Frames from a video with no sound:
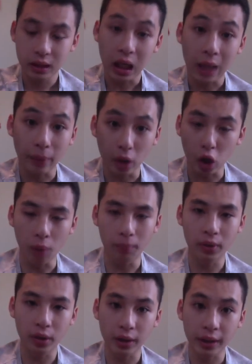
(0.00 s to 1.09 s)
I'm up.
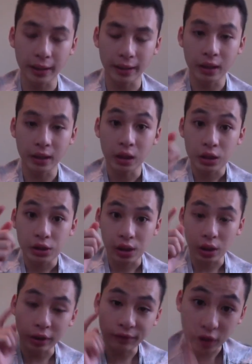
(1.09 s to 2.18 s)
Okay, so
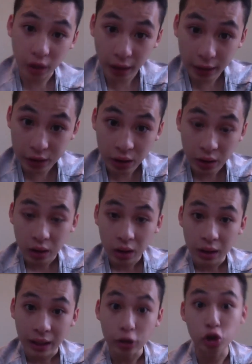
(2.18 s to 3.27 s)
if you guys
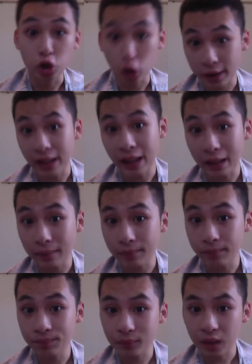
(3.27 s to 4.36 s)
enjoyed that,
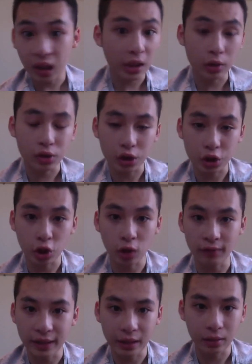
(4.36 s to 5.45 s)
I know it's a short
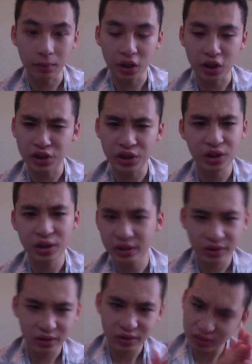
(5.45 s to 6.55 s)
video, but
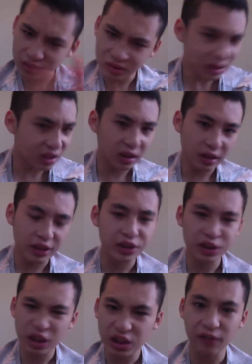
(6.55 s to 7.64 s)
it's
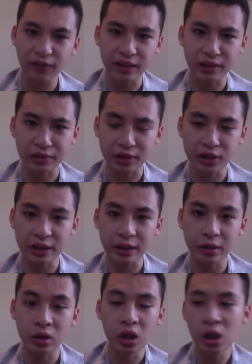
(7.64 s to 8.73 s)
something different, you
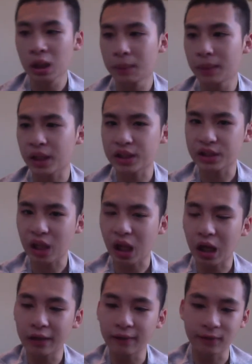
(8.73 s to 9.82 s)
know, because
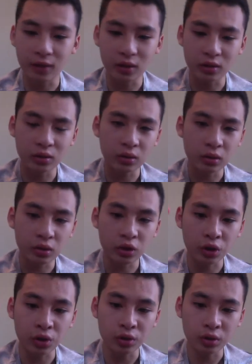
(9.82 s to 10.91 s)
I've
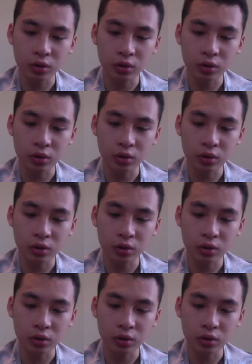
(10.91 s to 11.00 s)
done